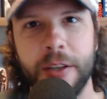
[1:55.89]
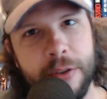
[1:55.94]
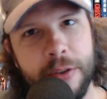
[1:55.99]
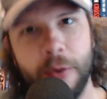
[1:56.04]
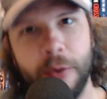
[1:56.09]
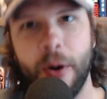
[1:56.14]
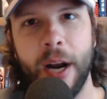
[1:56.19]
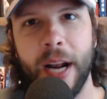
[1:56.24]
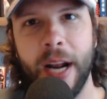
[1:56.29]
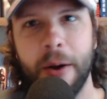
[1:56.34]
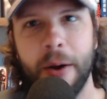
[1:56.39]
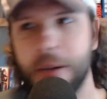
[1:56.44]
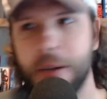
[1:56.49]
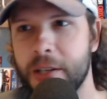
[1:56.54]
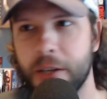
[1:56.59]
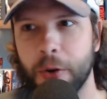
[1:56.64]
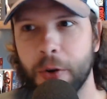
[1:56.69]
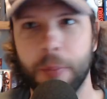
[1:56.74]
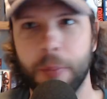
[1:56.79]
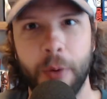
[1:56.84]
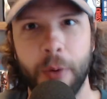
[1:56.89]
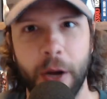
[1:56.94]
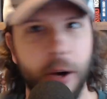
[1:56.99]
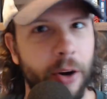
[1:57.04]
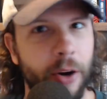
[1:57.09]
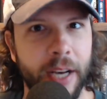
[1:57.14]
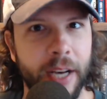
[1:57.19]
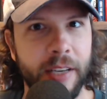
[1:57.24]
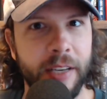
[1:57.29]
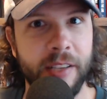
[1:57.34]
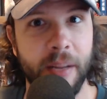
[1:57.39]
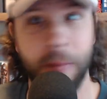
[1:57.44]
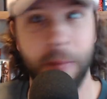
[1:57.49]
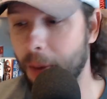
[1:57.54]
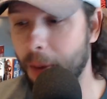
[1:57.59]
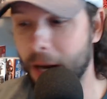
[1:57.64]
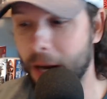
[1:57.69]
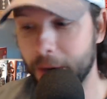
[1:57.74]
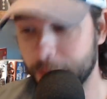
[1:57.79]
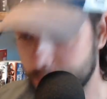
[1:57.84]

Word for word: So right now he's the only player on any team. The Bengals